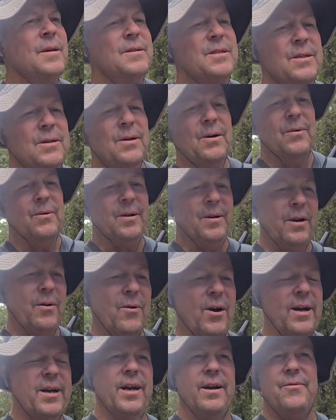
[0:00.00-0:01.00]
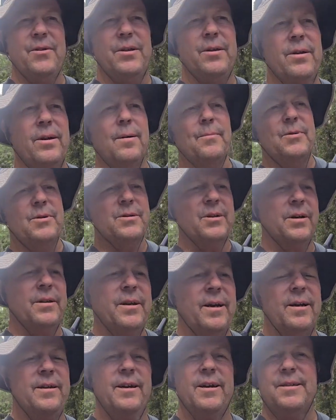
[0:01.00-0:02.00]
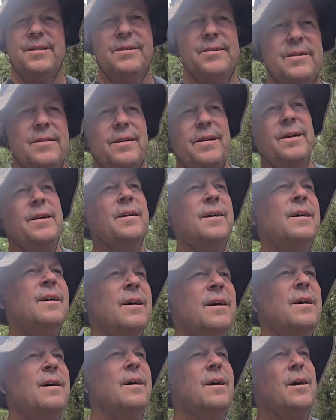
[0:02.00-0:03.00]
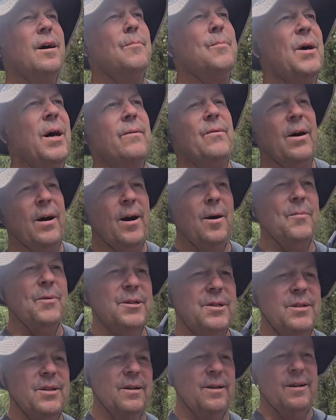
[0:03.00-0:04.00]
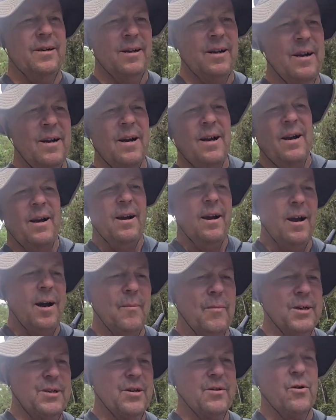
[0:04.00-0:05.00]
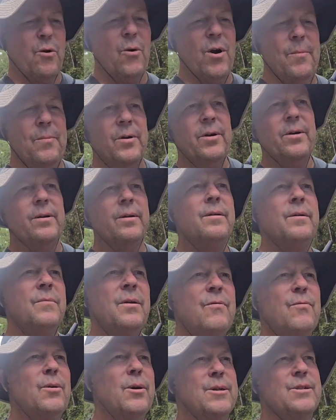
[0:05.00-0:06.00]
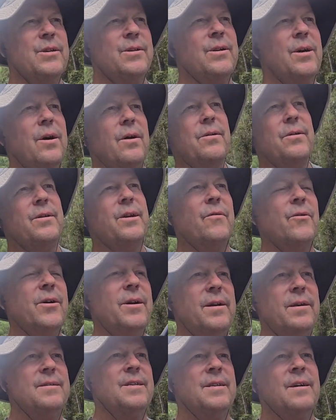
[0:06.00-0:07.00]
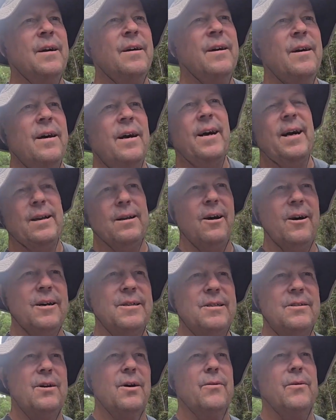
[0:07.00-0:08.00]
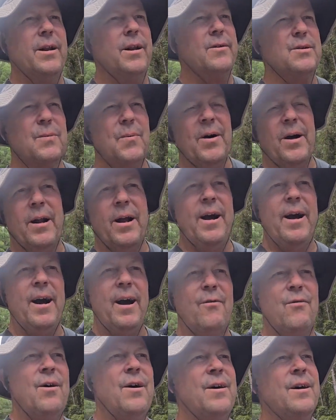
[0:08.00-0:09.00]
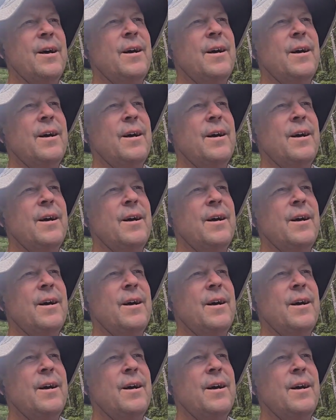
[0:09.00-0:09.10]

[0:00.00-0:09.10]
So anyway, I gave you the numbers on that yesterday about how much equipment and personnel the Ukrainians had lost already. It was about half.